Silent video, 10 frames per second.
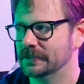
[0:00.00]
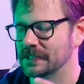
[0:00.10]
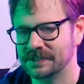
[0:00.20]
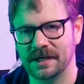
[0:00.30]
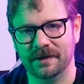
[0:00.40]

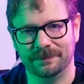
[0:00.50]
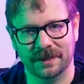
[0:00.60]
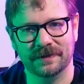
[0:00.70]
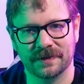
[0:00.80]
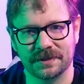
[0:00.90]
a setup
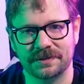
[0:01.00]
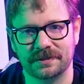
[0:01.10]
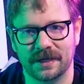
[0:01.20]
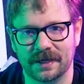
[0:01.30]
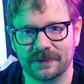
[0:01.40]
like
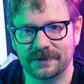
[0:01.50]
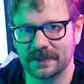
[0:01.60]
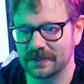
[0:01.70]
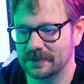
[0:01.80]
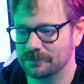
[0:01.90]
this, I
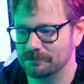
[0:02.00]
think,